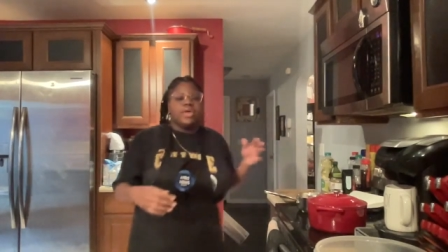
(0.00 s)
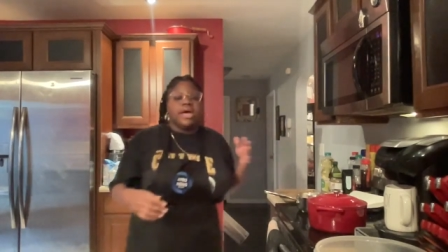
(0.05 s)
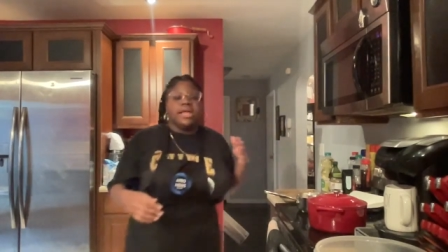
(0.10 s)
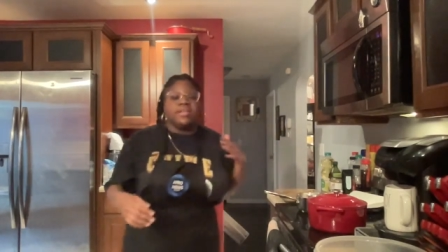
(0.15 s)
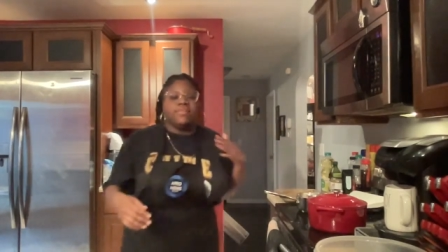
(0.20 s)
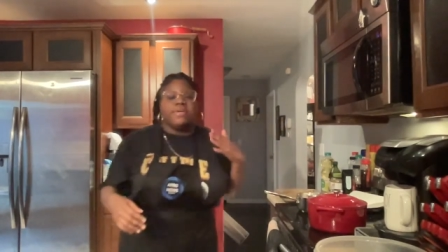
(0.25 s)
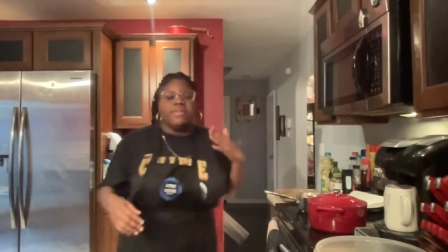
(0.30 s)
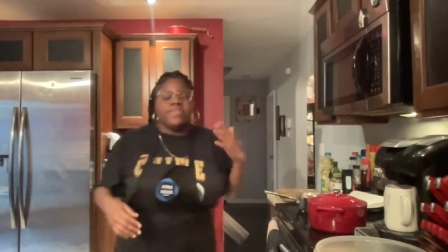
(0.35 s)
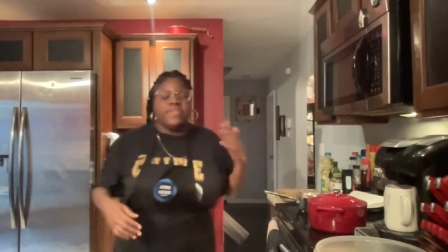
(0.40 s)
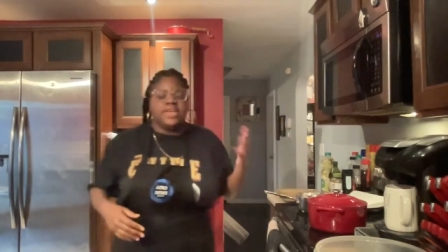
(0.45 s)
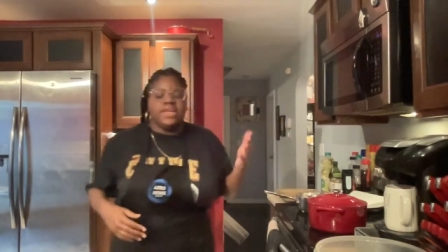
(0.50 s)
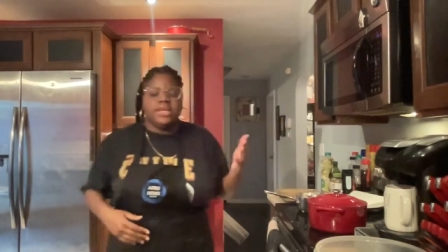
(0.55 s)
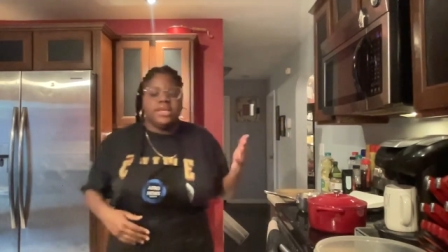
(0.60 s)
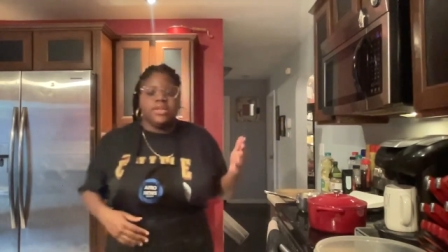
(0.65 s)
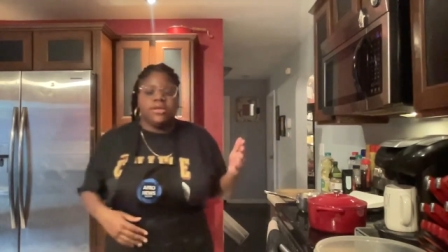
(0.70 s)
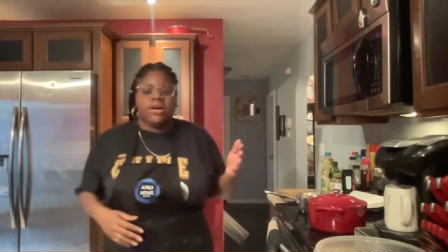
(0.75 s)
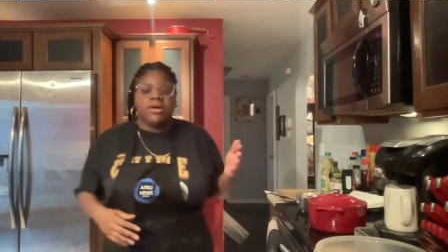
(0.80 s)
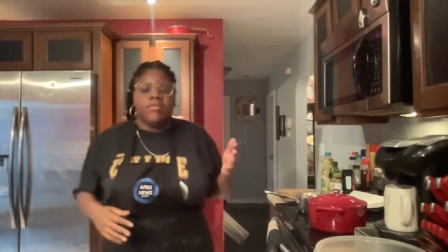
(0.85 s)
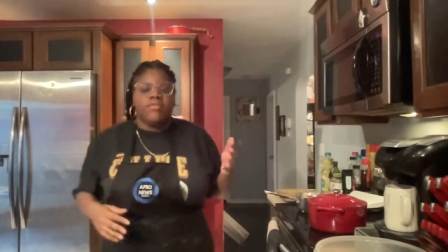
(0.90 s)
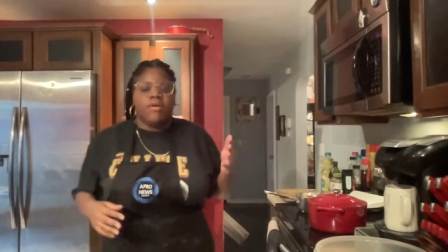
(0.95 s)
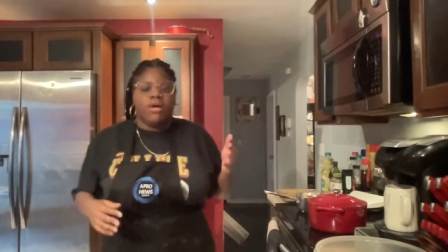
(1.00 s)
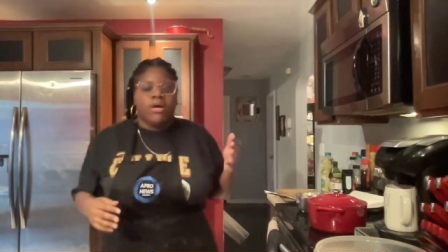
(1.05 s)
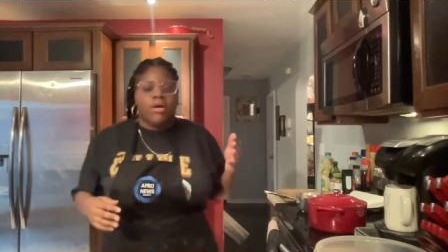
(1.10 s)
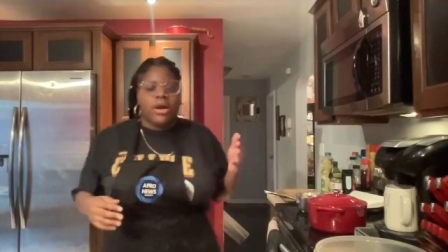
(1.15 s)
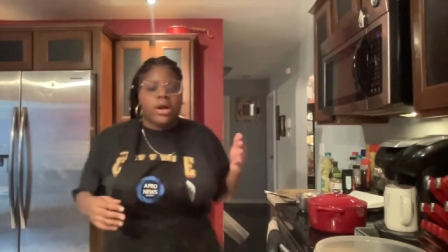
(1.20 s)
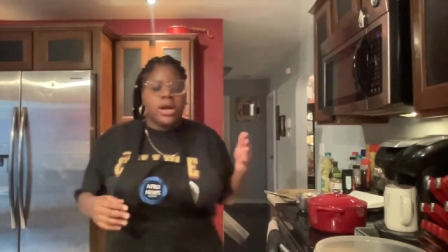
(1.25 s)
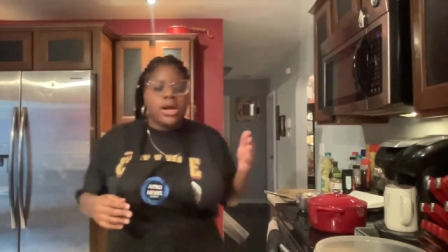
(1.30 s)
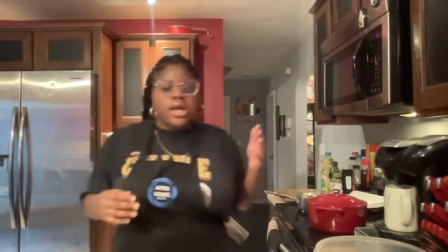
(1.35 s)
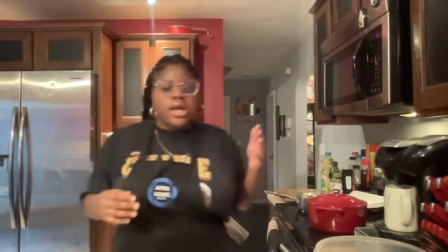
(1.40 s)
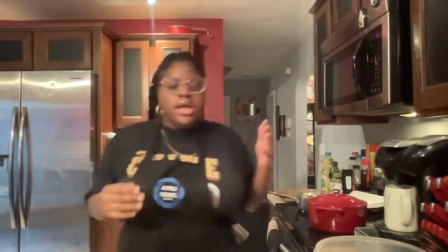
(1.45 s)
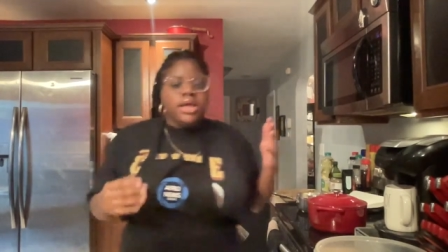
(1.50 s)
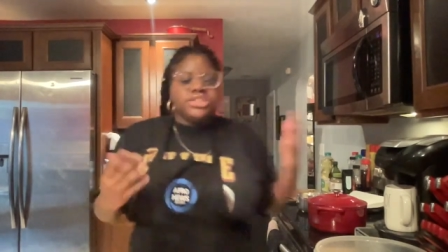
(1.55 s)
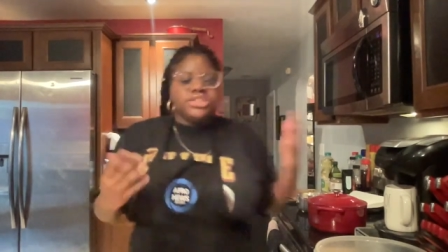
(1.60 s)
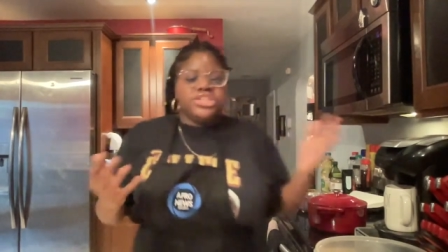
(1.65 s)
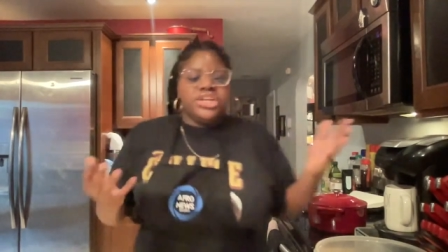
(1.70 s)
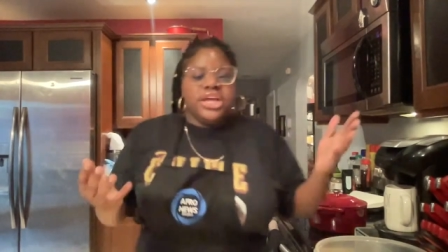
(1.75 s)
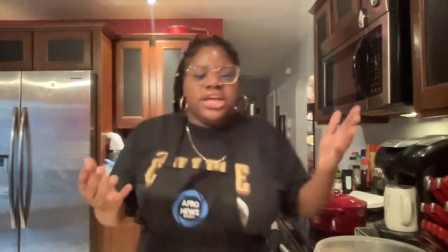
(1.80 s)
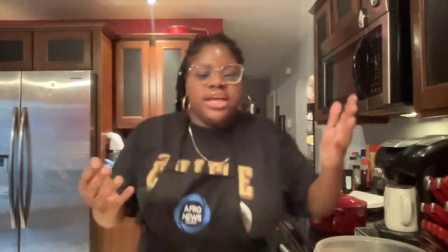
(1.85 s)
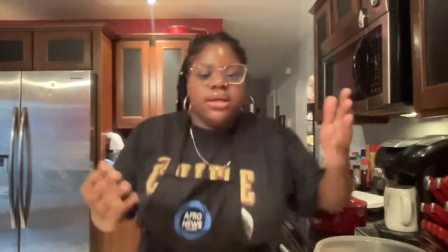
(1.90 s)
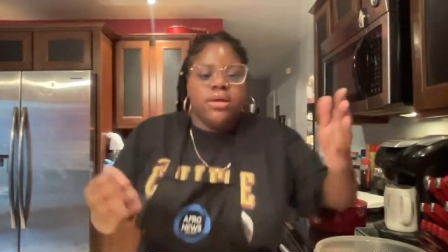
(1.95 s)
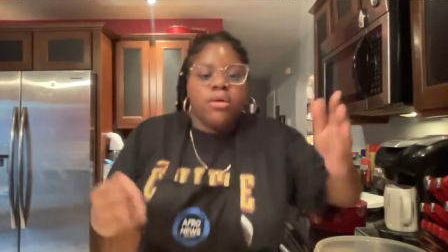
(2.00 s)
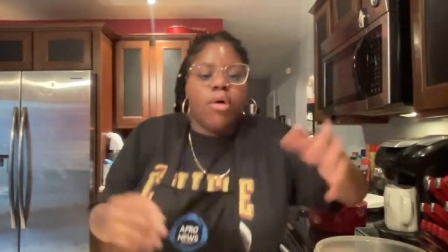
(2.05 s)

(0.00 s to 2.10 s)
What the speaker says: elevate the heat of our chicken,